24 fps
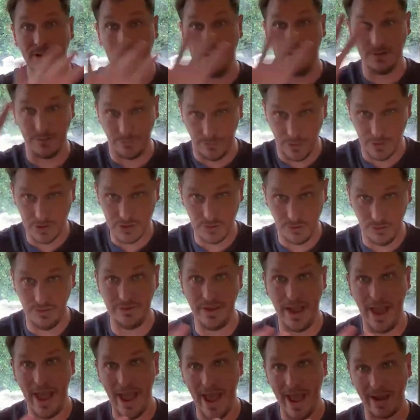these virtual
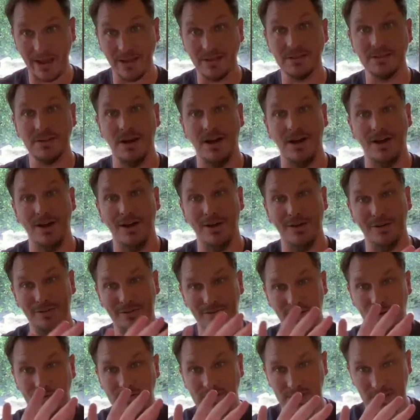DAGs of
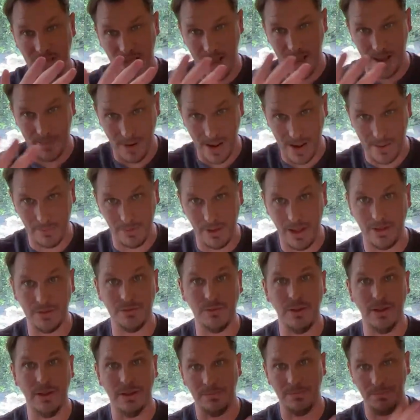CI pipelines
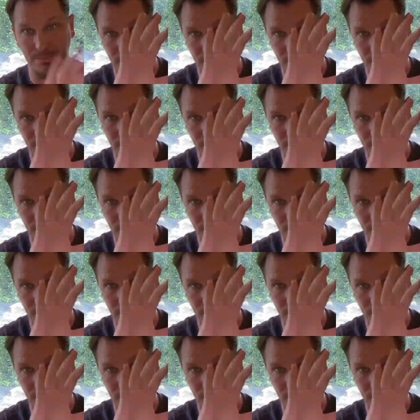for like